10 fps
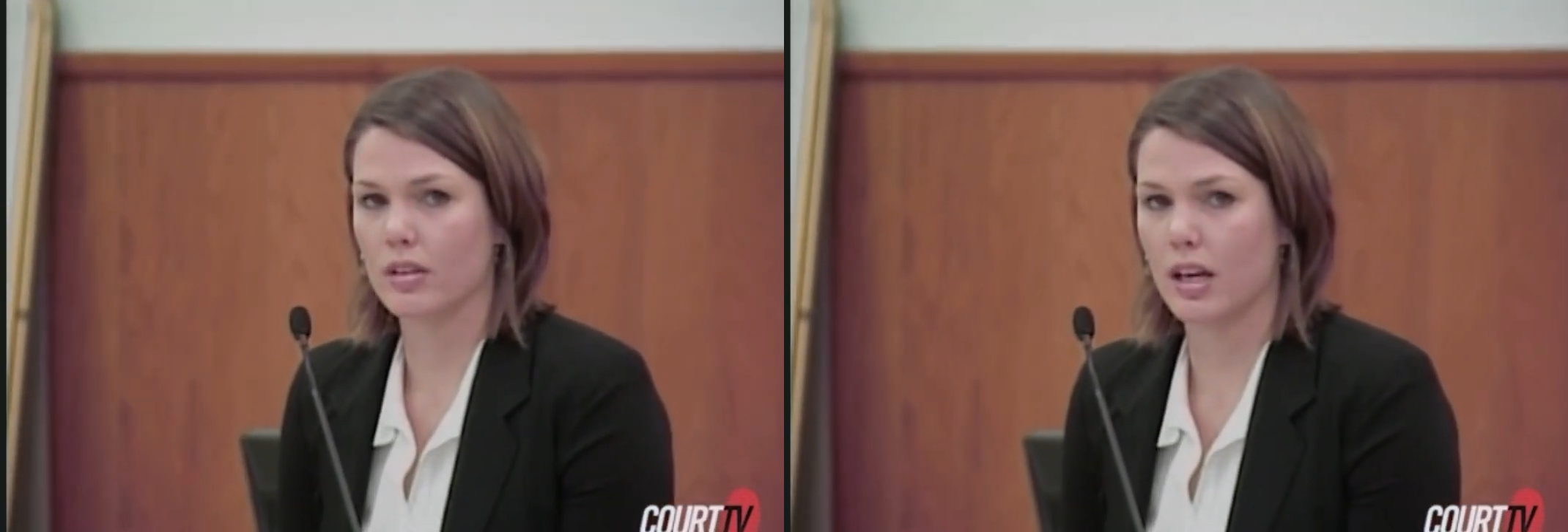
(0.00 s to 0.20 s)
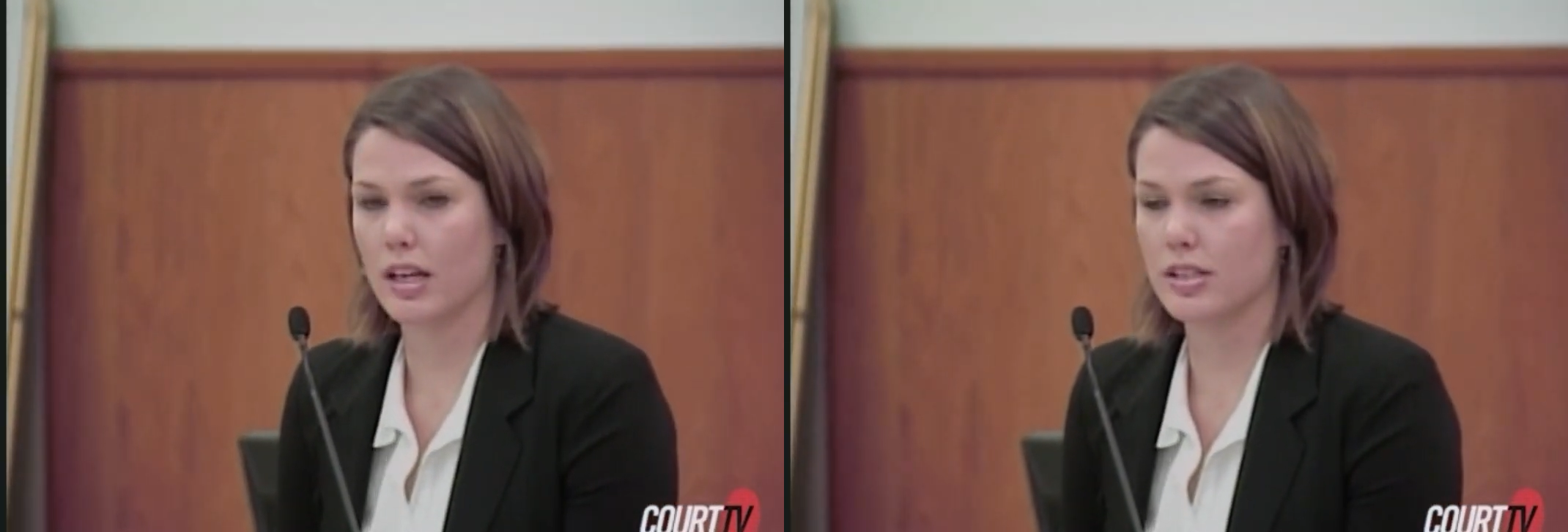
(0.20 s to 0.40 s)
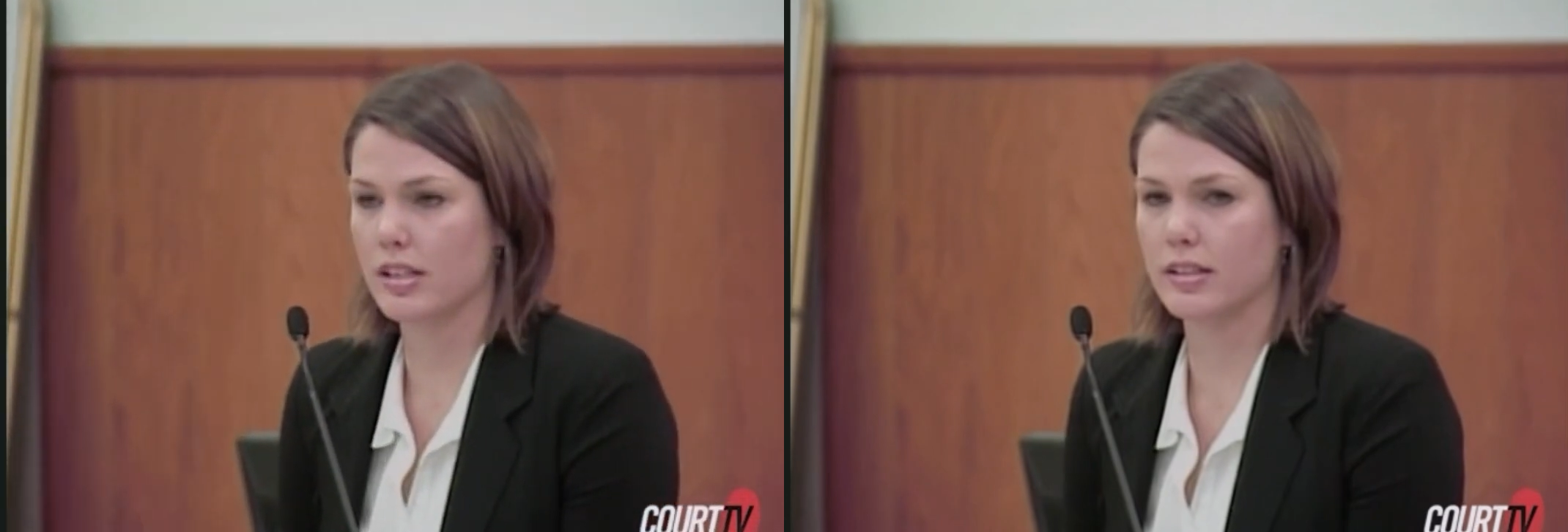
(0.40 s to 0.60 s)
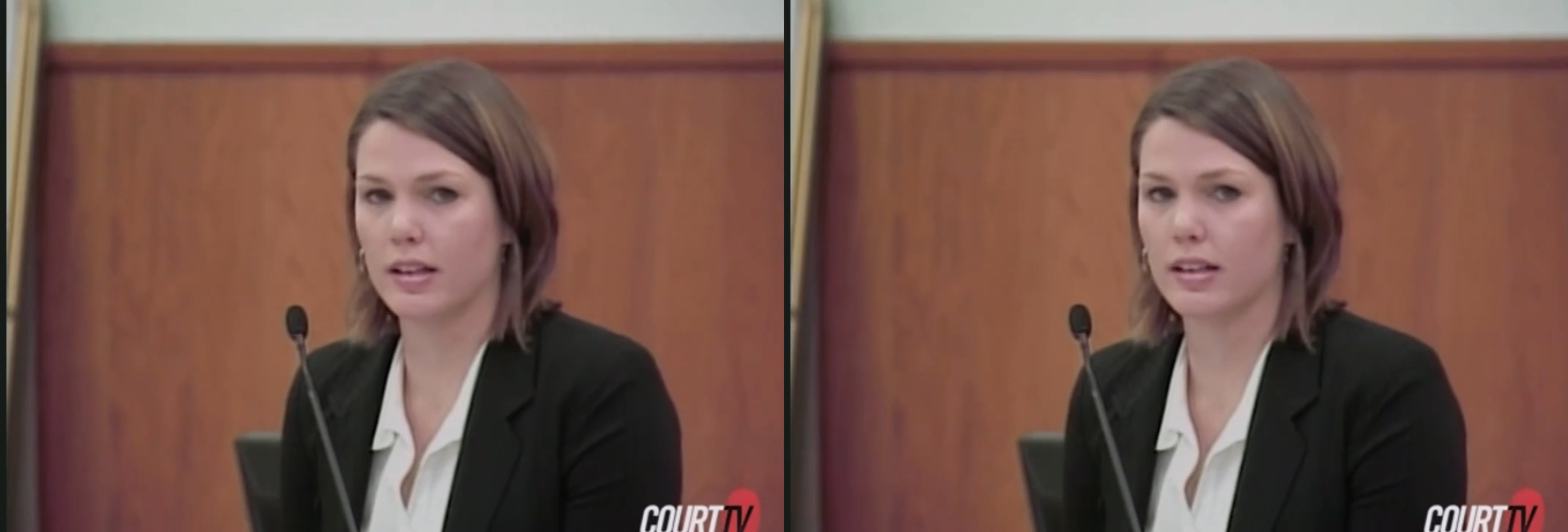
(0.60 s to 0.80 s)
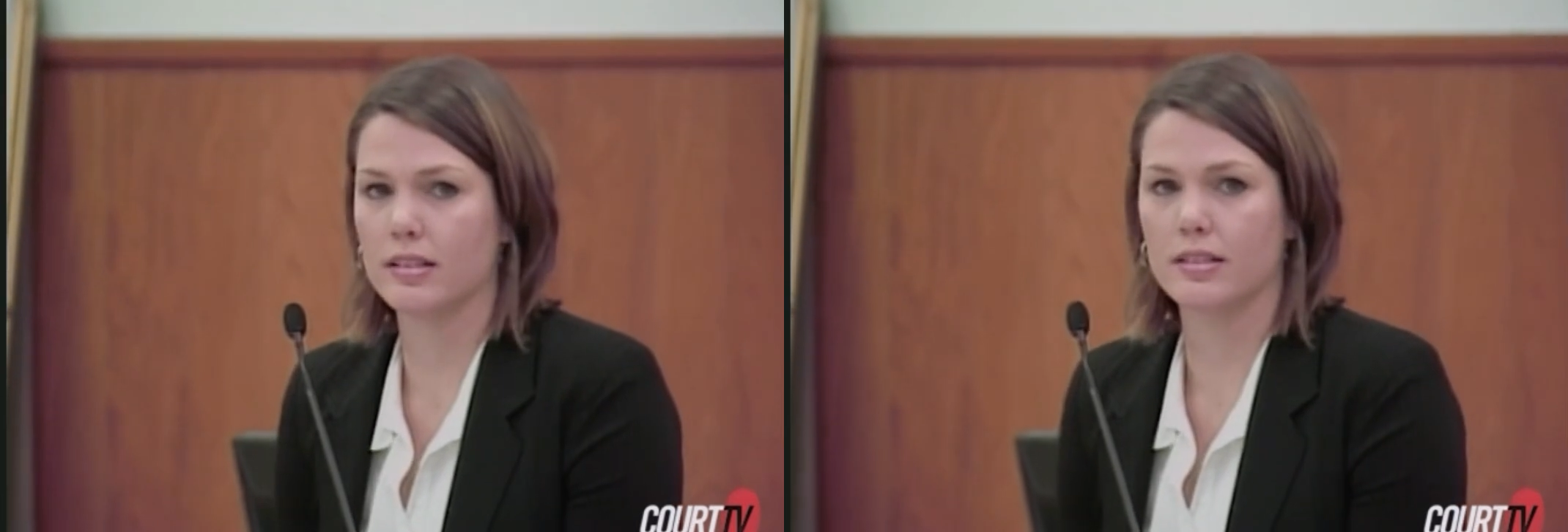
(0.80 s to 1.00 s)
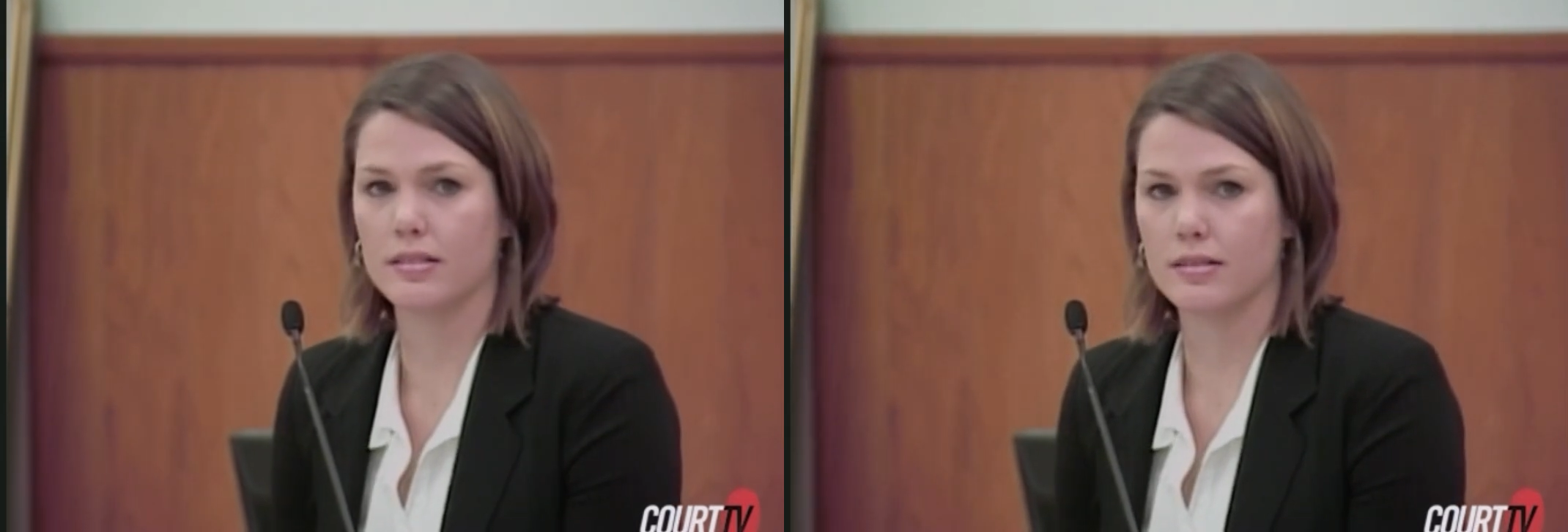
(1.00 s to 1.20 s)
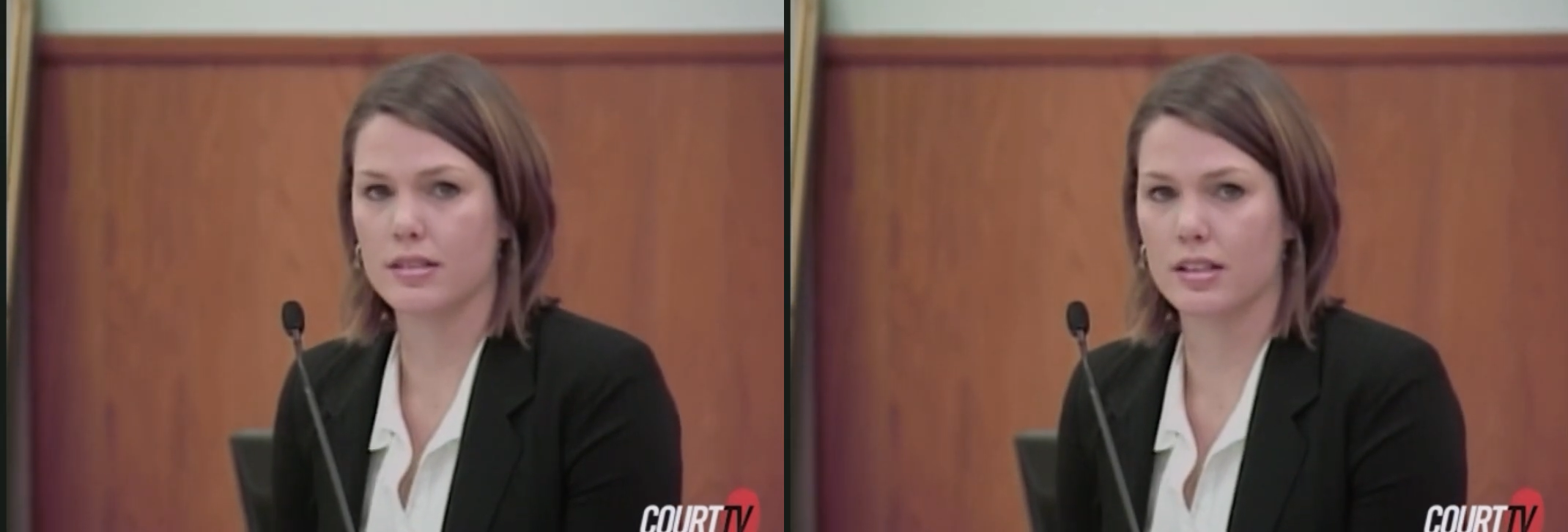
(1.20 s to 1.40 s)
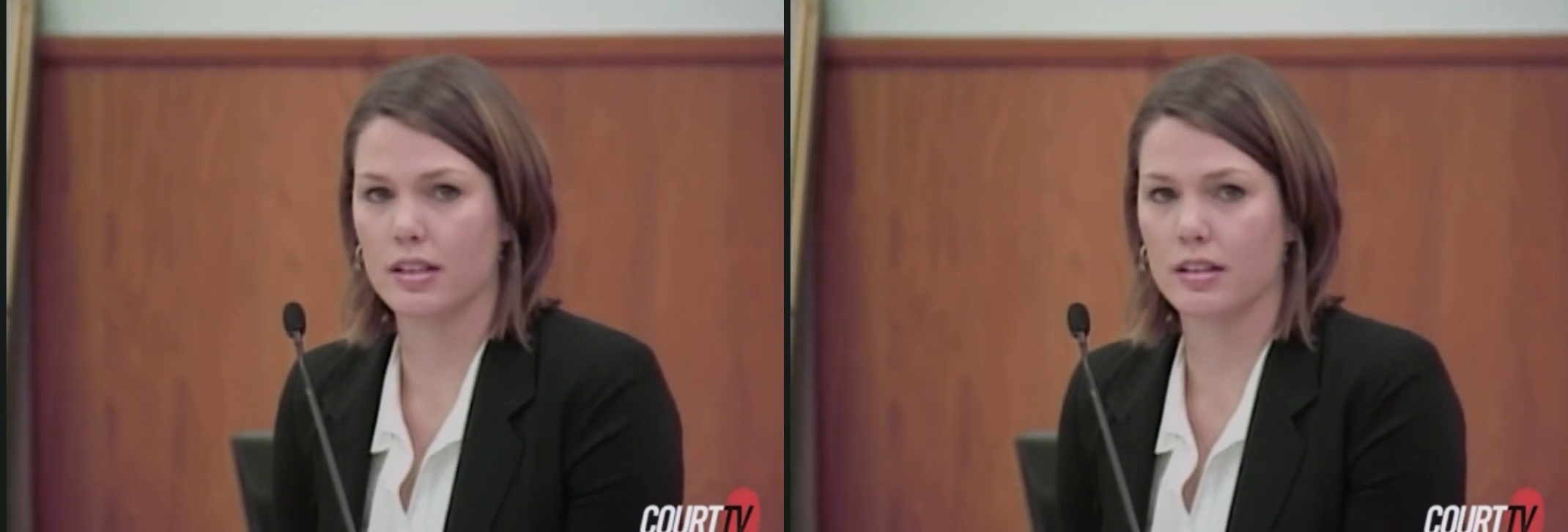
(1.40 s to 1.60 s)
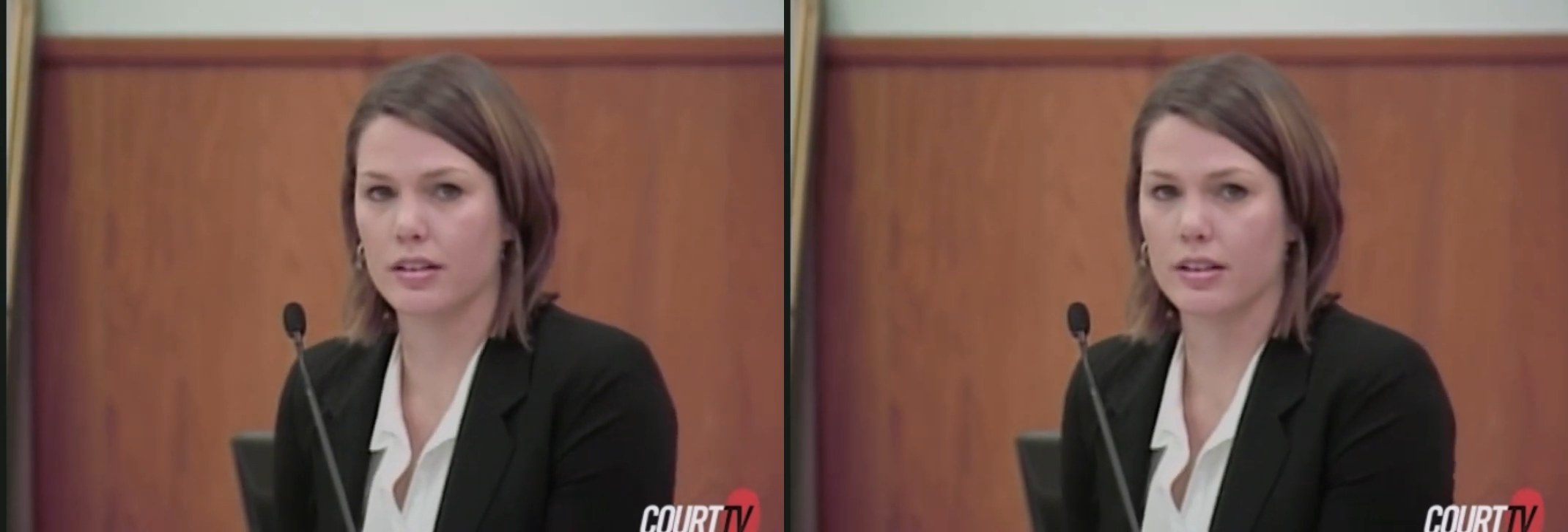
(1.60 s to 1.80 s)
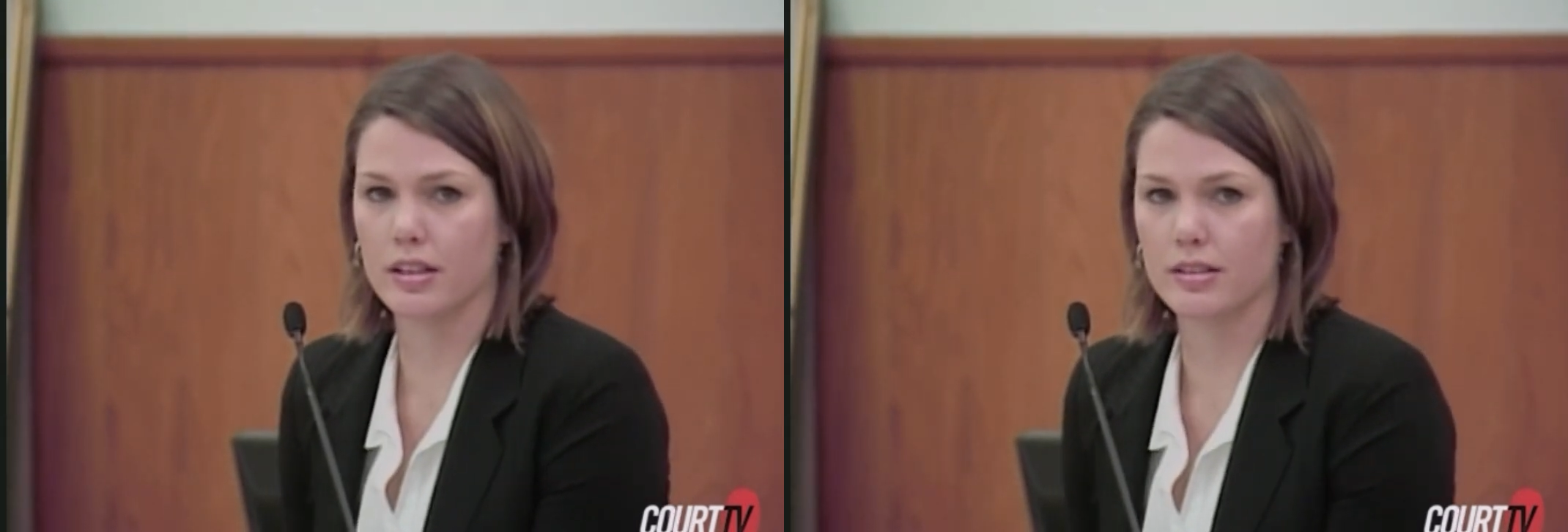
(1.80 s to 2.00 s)
AJ denied seeing
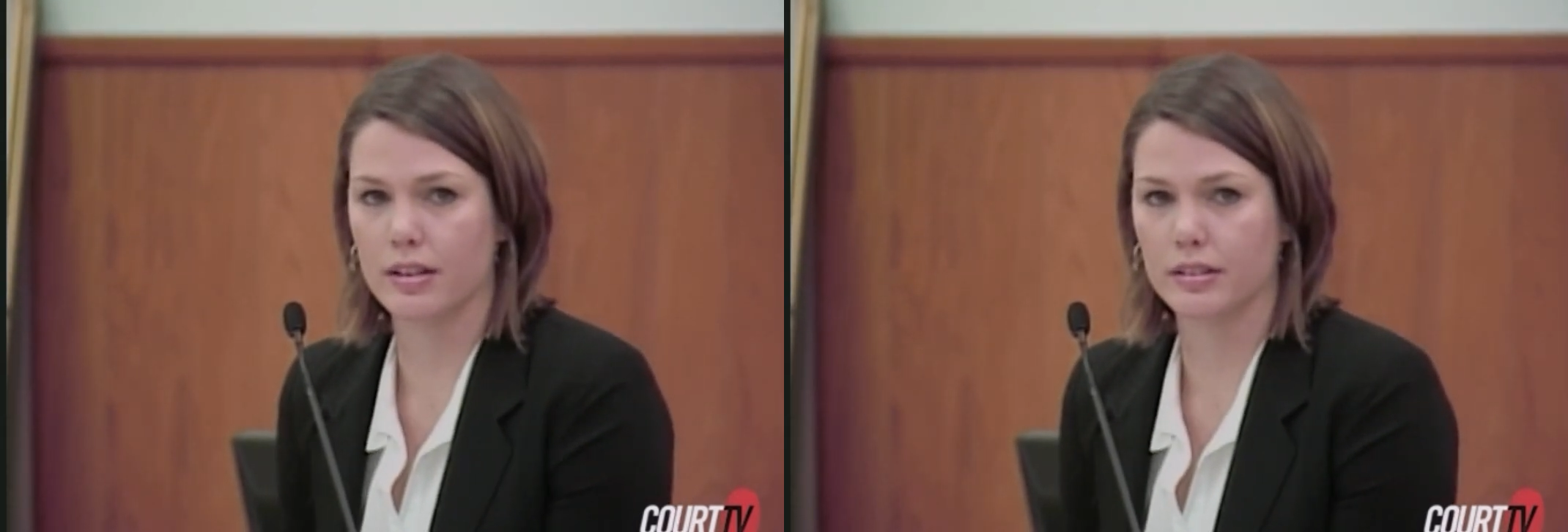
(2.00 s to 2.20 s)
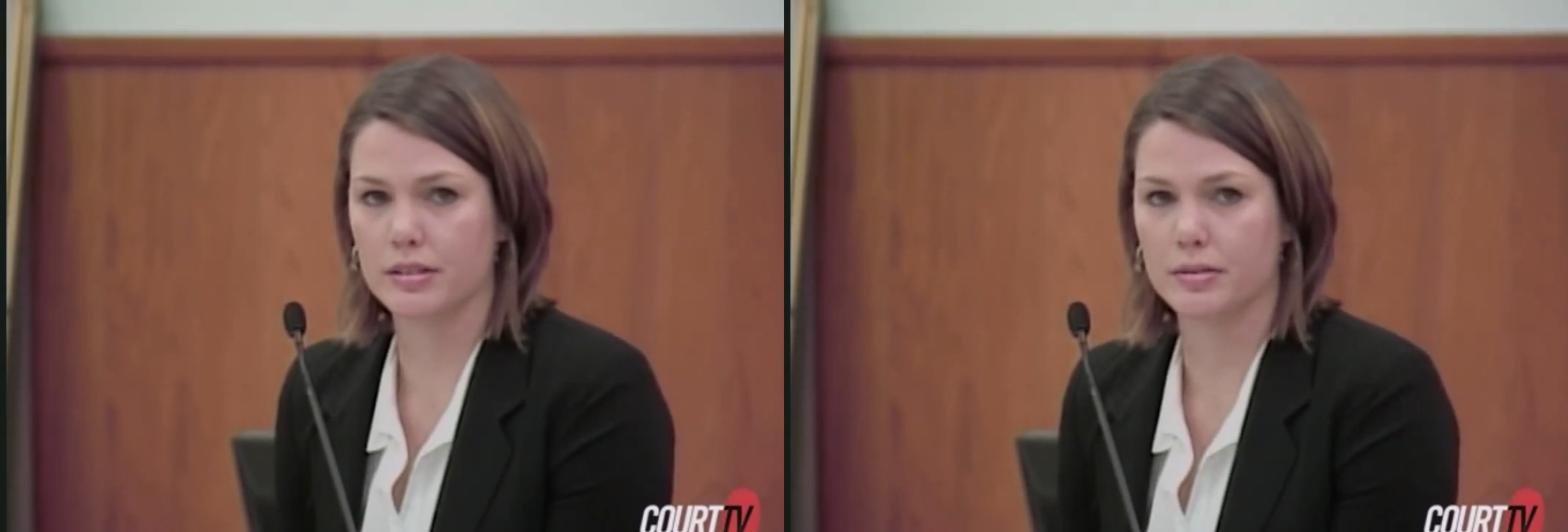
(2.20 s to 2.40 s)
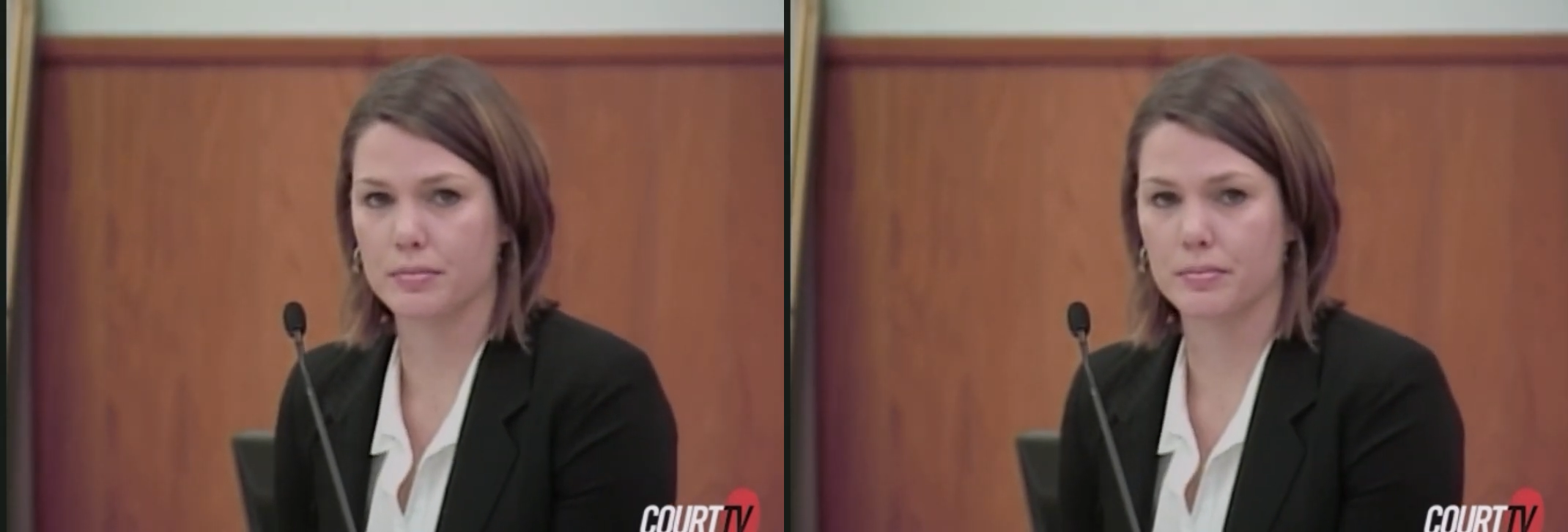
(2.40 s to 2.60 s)
her get dunked.